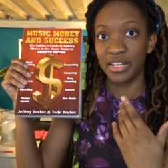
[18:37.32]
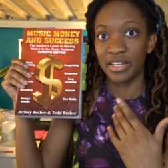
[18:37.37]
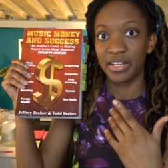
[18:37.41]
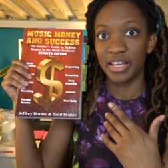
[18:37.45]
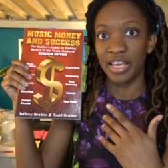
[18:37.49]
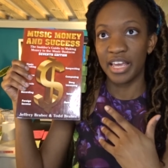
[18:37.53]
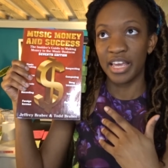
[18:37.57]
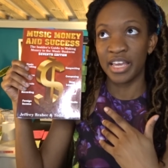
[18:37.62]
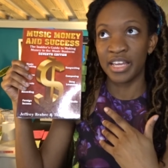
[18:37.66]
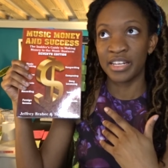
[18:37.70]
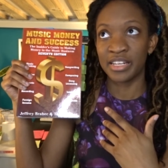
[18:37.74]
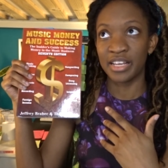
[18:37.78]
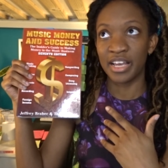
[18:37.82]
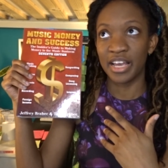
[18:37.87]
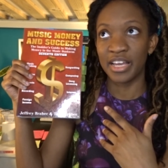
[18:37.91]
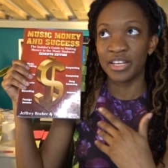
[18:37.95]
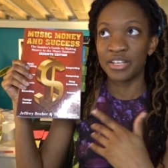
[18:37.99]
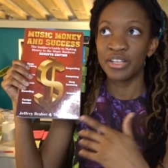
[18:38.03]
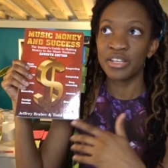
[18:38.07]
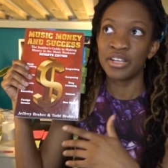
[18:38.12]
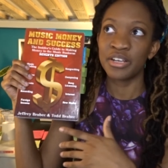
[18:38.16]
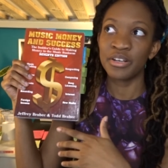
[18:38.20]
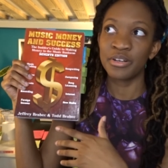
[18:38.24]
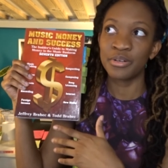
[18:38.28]
And I
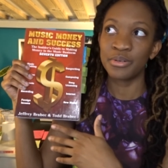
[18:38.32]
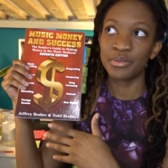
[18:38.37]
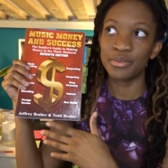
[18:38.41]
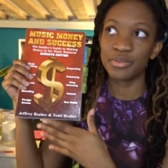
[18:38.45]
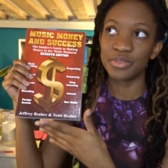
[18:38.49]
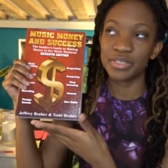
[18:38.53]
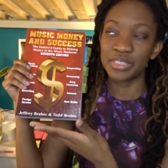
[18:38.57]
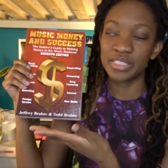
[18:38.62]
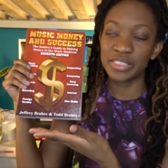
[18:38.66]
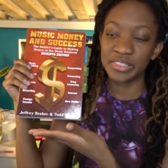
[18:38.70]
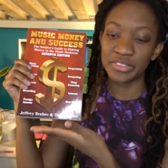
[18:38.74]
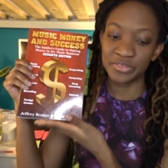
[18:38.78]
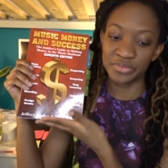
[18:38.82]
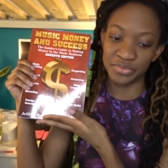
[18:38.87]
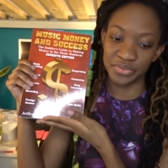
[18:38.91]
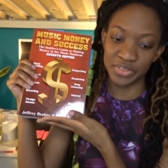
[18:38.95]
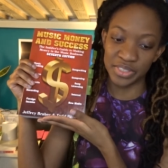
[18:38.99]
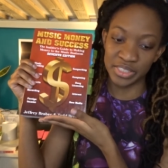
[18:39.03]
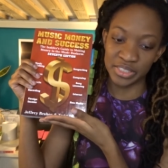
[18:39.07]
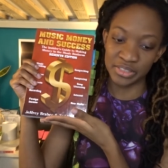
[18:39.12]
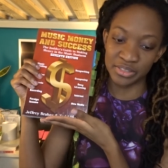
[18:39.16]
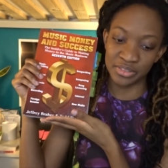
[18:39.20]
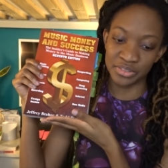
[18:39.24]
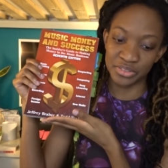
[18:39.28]
know this
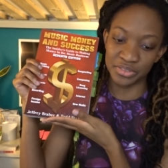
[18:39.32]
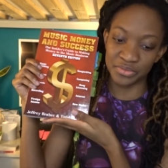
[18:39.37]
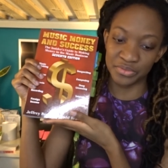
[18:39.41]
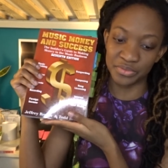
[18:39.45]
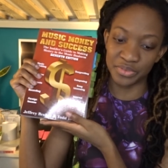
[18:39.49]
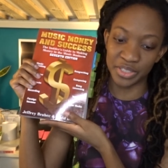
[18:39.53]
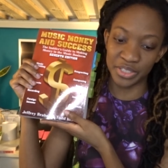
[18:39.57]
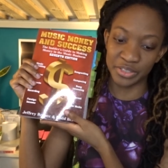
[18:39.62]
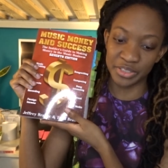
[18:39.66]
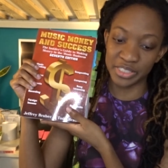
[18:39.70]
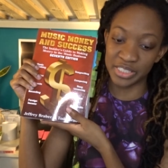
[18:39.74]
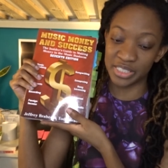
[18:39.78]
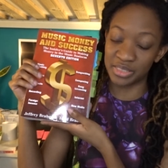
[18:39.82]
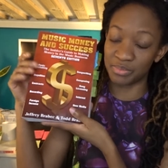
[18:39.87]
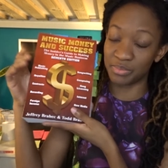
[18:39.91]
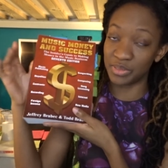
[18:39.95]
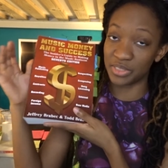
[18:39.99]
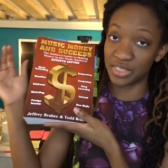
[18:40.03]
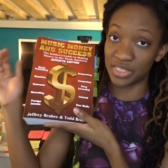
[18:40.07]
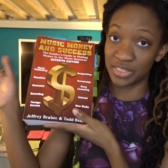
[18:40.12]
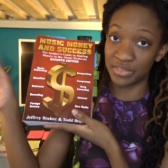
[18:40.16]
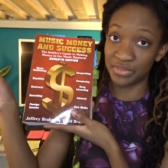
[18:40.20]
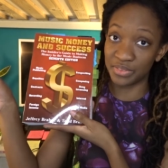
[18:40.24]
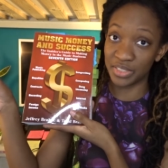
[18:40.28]
feels very
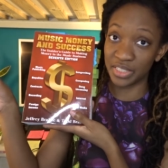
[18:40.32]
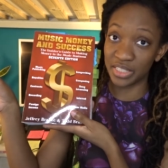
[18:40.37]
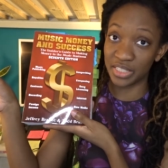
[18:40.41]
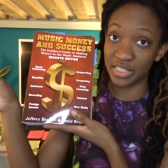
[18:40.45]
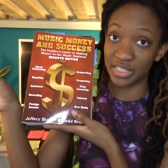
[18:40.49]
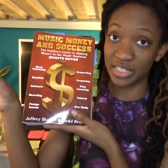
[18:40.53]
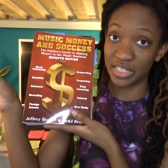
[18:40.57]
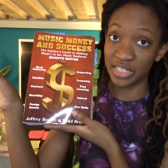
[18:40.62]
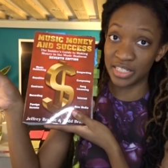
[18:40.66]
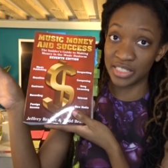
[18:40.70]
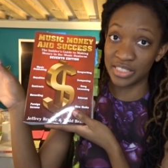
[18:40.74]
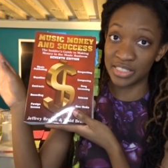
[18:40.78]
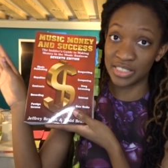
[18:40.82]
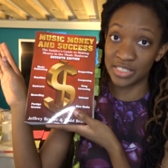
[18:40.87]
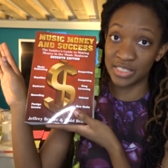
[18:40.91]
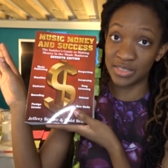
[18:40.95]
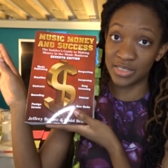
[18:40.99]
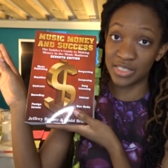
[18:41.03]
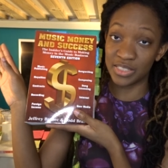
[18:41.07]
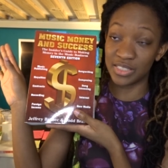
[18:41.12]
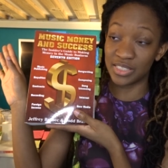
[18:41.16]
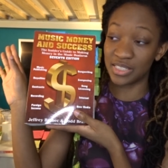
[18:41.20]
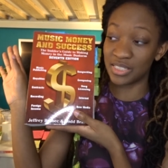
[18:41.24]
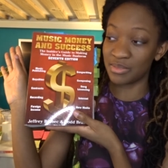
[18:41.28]
specific and it
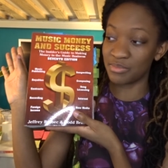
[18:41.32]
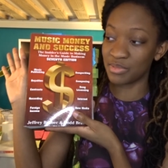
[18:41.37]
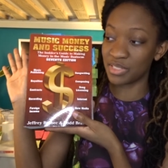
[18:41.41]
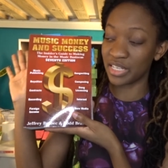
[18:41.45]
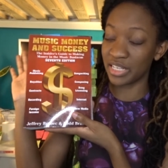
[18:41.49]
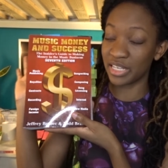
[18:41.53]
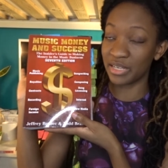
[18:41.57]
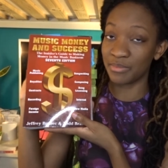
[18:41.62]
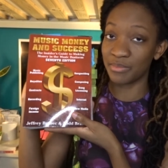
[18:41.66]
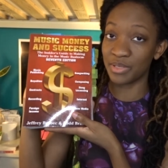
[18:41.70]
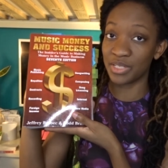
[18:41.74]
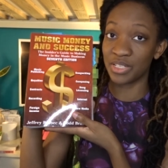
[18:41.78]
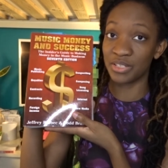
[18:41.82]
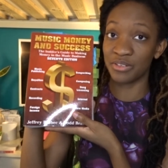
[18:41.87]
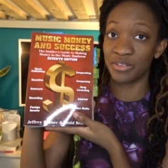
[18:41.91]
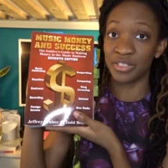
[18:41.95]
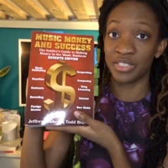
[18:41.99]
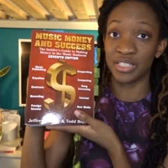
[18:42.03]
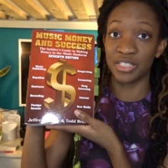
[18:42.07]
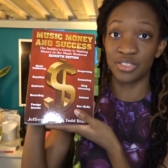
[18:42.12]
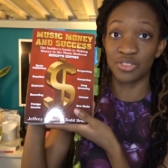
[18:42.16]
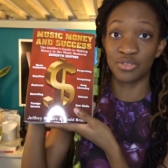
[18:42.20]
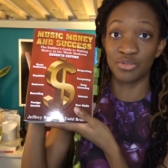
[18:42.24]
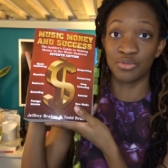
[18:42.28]
seems like I'm
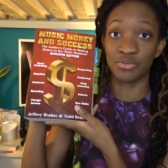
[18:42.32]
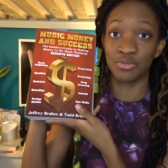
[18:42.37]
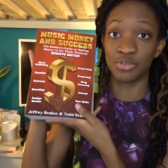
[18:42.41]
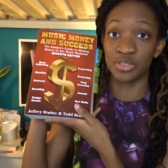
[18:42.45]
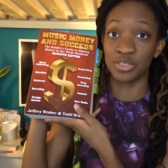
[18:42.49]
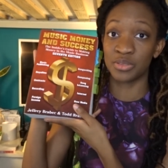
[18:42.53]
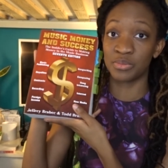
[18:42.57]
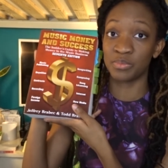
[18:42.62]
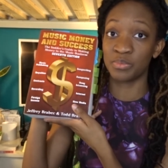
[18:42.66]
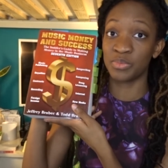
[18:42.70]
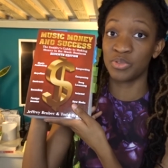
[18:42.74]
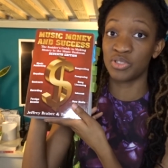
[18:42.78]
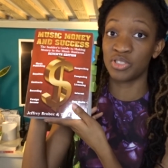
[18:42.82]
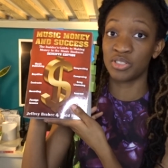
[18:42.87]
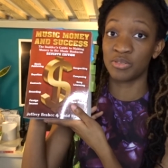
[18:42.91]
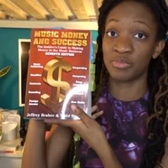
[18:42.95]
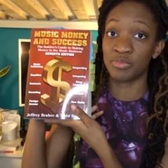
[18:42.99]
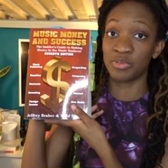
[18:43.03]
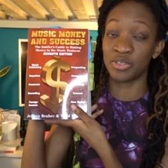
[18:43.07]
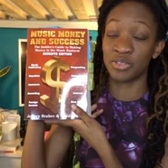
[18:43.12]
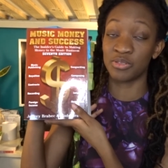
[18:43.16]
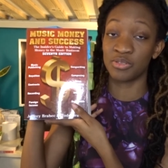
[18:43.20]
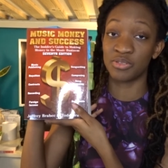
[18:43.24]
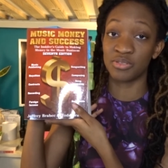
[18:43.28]
gearing this towards music
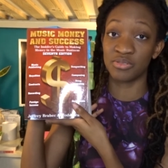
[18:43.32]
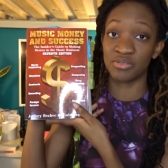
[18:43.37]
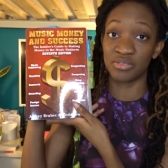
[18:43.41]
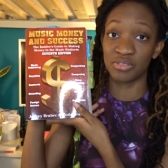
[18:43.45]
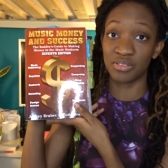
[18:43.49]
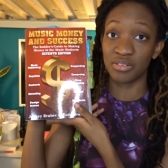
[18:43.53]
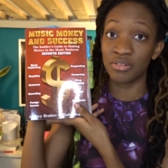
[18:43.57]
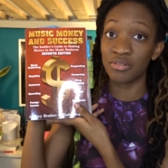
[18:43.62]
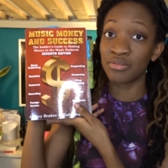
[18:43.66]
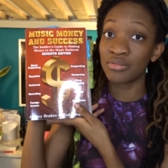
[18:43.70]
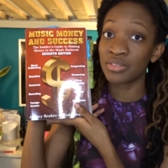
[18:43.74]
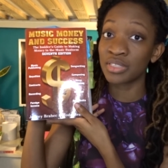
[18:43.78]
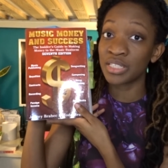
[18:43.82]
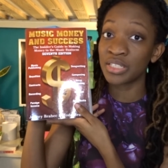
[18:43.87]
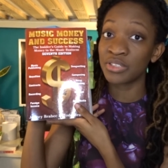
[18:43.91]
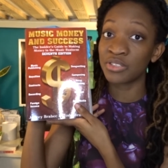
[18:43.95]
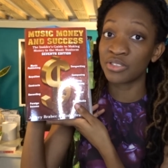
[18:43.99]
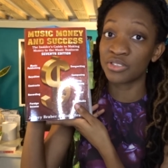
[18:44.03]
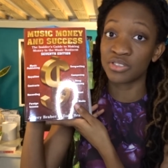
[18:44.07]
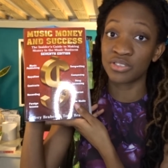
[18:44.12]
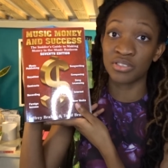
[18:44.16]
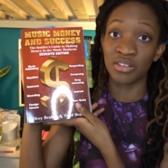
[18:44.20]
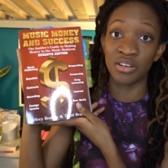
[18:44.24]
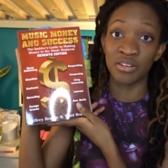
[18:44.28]
producers only or
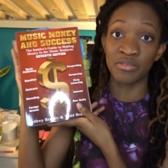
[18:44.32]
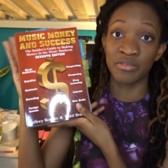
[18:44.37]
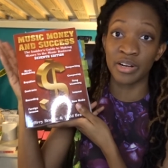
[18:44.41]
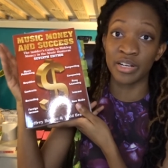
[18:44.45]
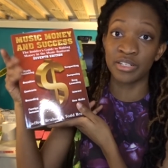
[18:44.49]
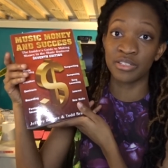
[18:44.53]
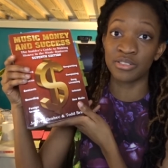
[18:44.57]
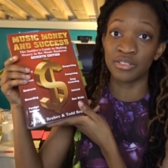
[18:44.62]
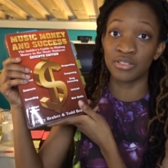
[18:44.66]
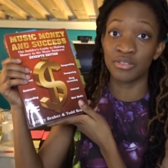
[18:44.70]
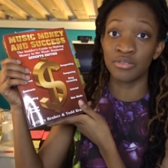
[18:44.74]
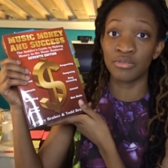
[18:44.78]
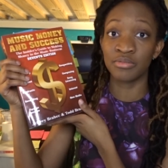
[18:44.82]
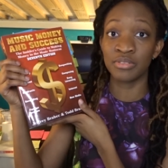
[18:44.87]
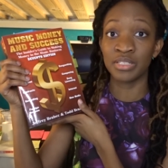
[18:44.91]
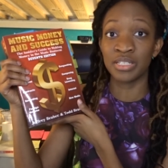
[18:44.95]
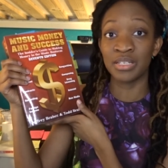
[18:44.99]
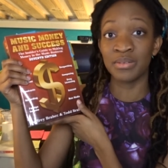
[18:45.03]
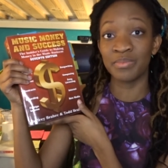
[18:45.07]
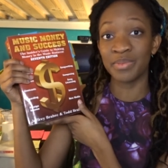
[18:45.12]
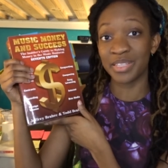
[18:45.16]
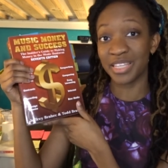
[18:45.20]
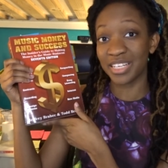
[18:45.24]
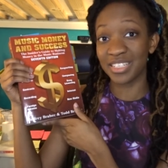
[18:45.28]
songwriters
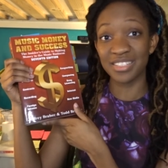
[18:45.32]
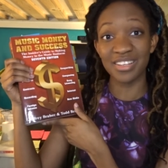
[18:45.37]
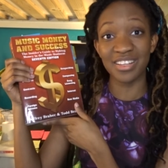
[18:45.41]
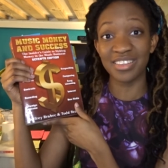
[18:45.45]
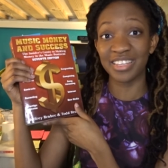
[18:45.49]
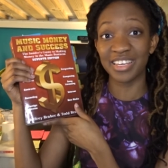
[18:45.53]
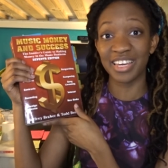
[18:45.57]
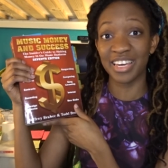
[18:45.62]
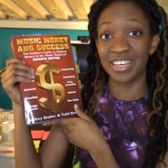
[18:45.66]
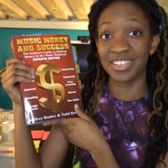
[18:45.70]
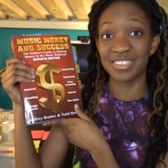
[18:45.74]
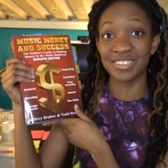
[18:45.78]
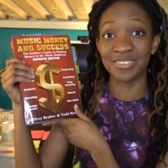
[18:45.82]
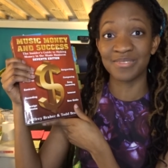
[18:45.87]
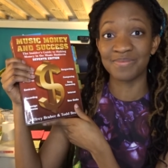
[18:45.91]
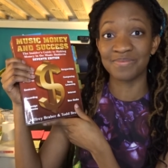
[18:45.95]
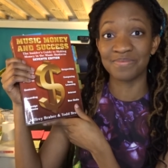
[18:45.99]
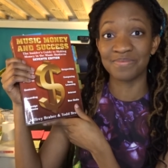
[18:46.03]
only, but that's not the case.